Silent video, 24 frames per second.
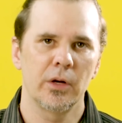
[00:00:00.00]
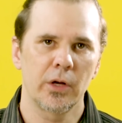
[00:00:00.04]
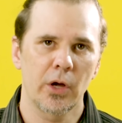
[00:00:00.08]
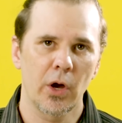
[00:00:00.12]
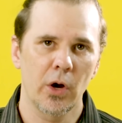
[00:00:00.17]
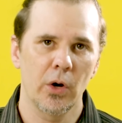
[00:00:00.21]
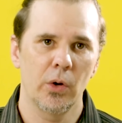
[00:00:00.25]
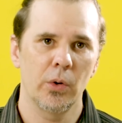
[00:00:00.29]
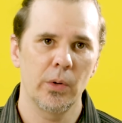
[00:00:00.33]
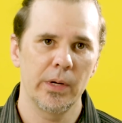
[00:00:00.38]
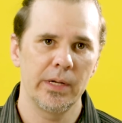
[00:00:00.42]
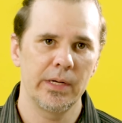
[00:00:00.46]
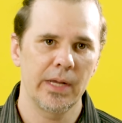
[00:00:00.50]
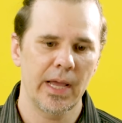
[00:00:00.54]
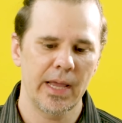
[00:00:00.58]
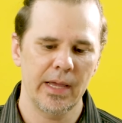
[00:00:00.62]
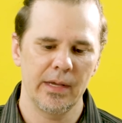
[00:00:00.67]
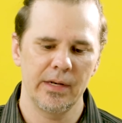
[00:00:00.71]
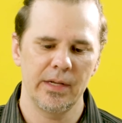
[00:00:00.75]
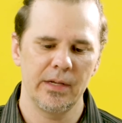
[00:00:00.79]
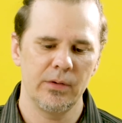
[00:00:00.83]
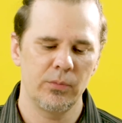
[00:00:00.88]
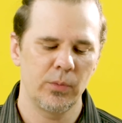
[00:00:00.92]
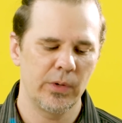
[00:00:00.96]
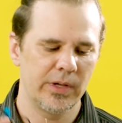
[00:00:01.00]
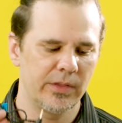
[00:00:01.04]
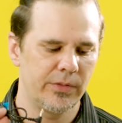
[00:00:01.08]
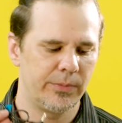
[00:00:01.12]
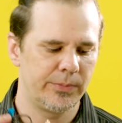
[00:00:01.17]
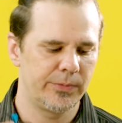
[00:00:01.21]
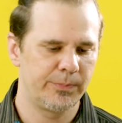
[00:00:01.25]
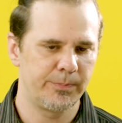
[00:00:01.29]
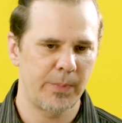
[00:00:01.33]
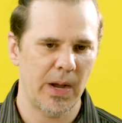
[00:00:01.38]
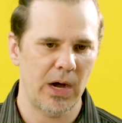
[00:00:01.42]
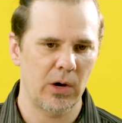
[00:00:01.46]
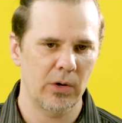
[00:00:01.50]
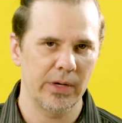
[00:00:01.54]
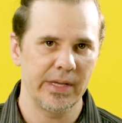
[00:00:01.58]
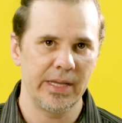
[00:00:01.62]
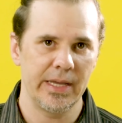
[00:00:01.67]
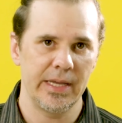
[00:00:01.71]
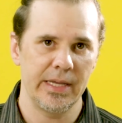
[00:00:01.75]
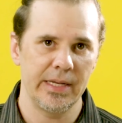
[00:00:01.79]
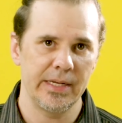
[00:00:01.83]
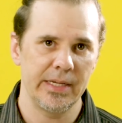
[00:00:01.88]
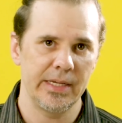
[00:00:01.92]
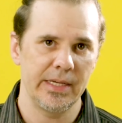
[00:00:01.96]
to go in handy with about
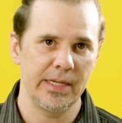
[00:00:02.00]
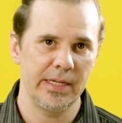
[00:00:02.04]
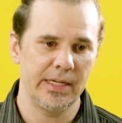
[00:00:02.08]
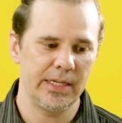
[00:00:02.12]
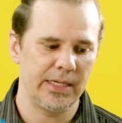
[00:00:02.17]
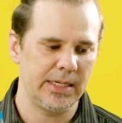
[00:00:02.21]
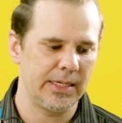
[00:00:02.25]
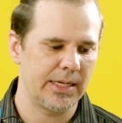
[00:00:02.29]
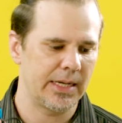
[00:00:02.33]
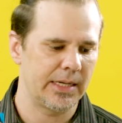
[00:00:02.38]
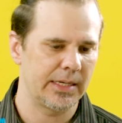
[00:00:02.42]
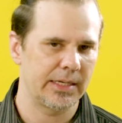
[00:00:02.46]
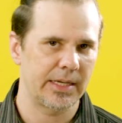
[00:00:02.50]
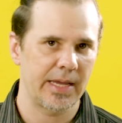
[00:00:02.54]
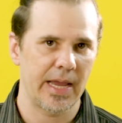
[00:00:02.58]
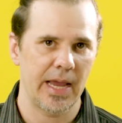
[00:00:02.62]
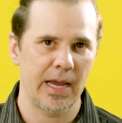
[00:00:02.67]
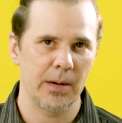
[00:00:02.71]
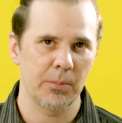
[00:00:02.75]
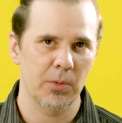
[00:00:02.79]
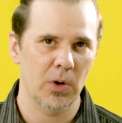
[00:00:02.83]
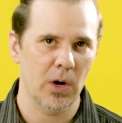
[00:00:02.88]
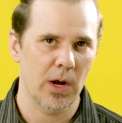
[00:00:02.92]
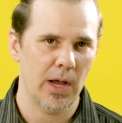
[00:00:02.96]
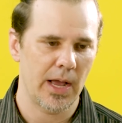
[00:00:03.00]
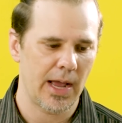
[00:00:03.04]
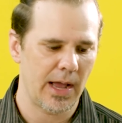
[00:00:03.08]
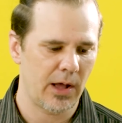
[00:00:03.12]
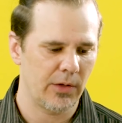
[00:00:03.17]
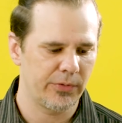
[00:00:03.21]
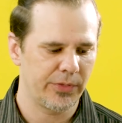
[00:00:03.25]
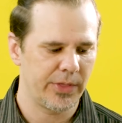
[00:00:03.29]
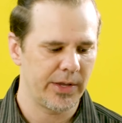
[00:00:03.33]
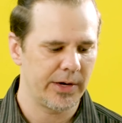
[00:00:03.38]
any camera out